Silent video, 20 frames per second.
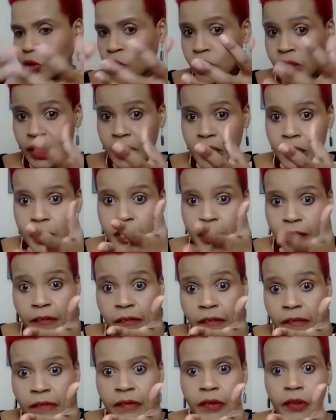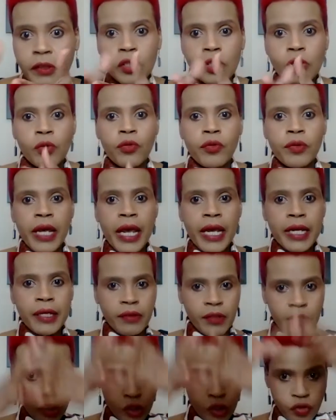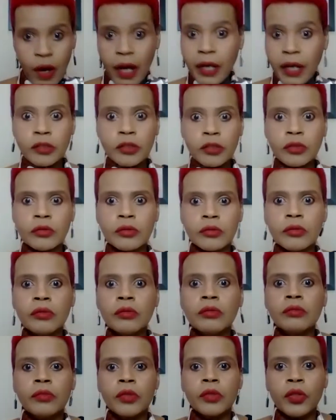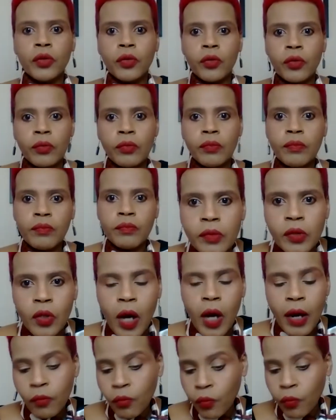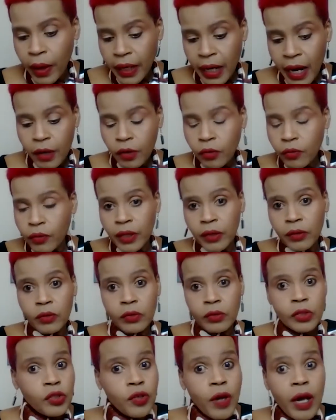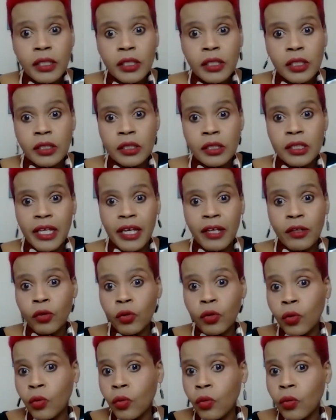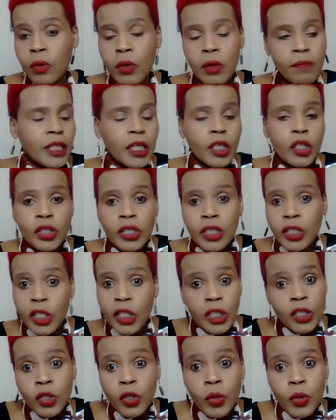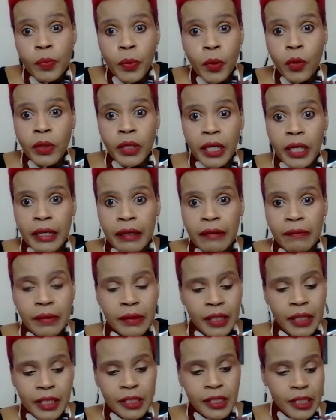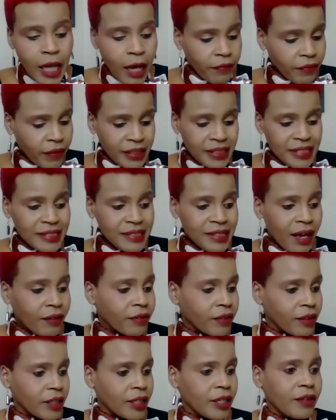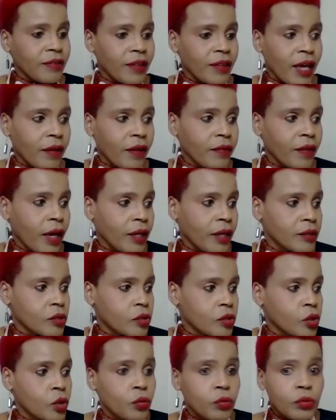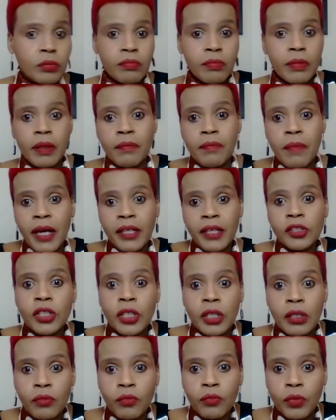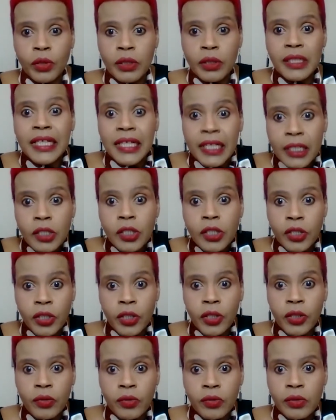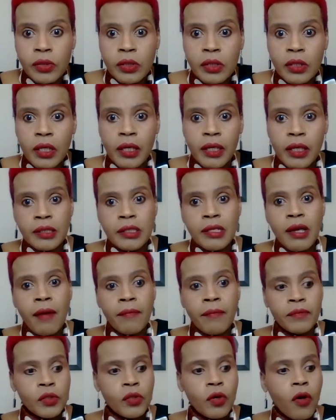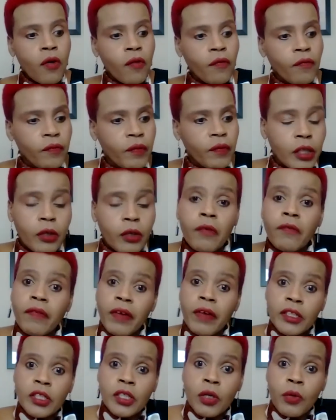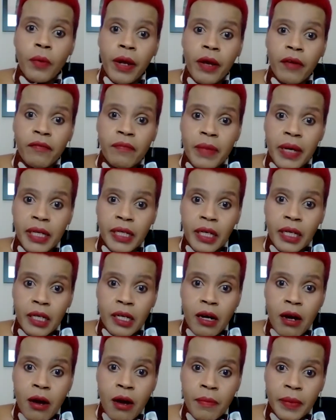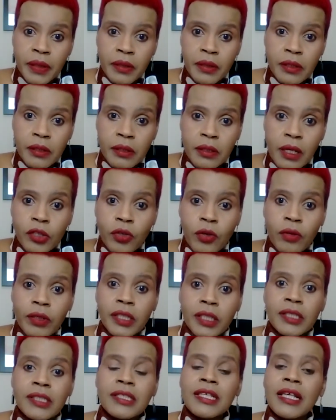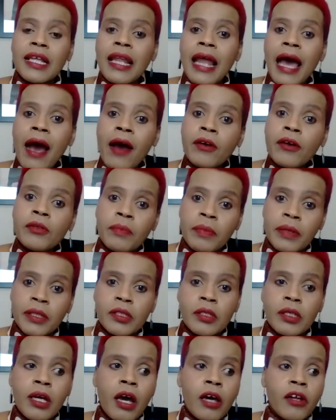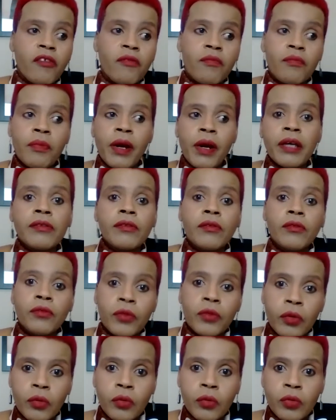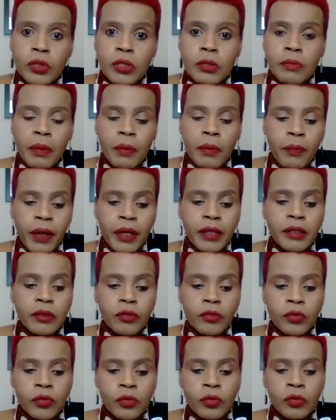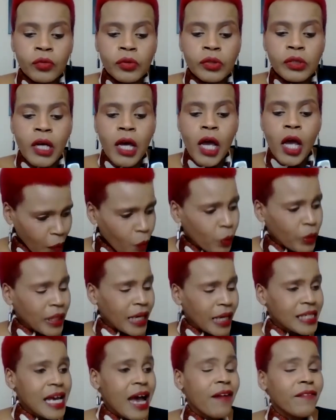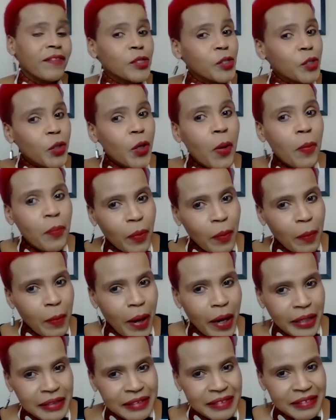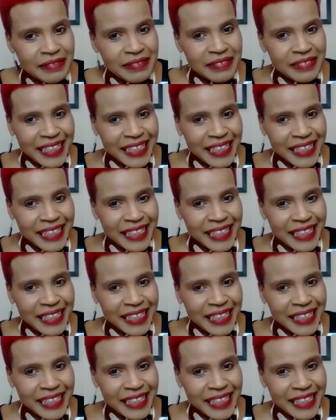stiff to create the structural, and when I create those structures, there's no boning in it. There's nothing in there that you imagine would need to use in terms of the conventional way of making garments. So it's allowed me to kind of break the rules without having to compromise.